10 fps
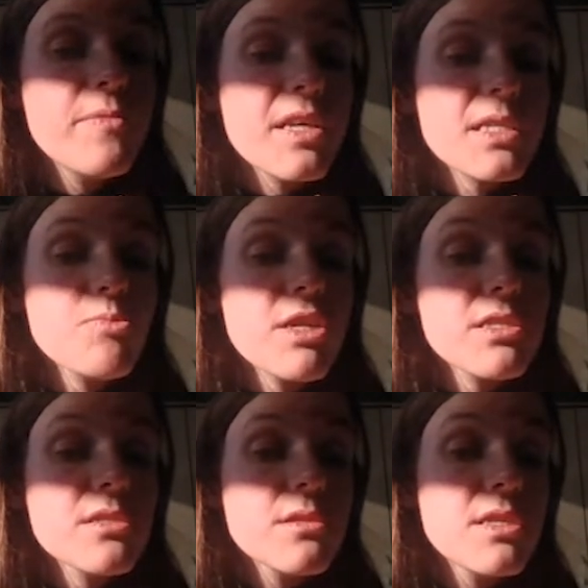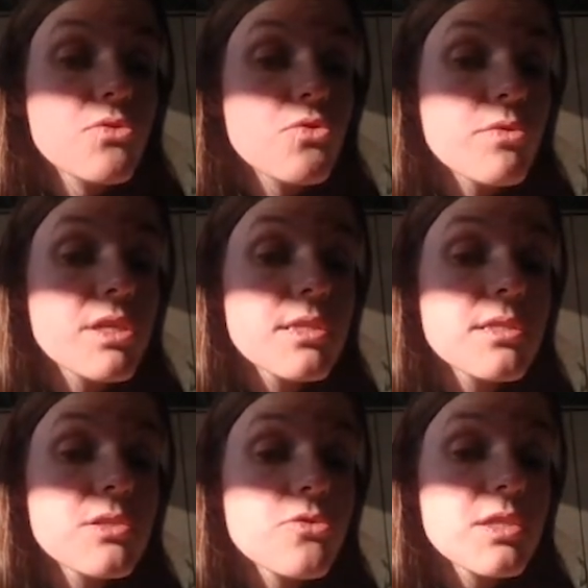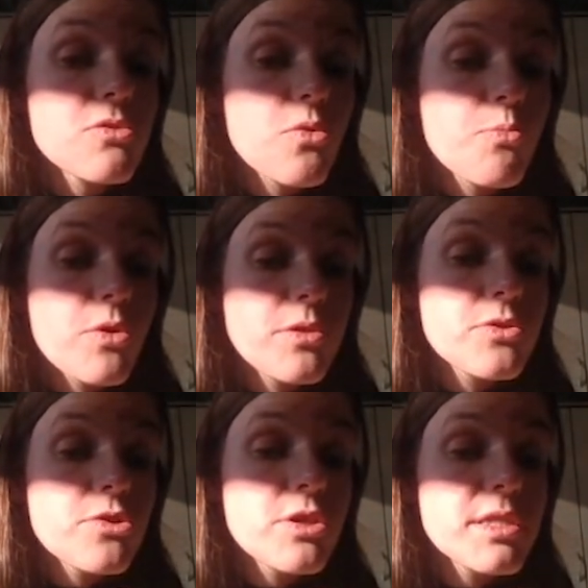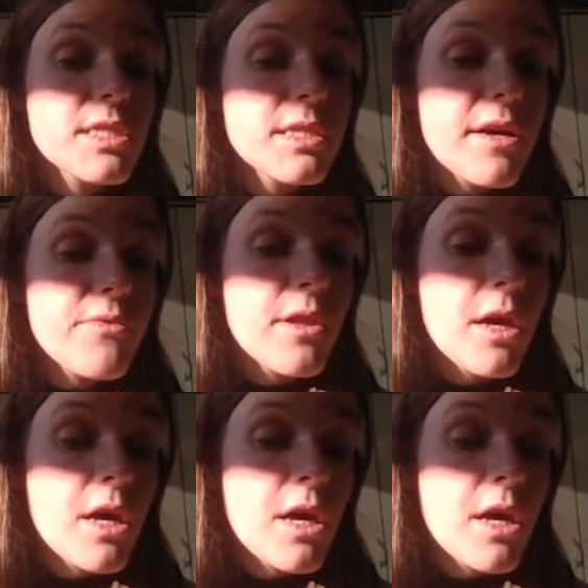the expression increases to 0.30, then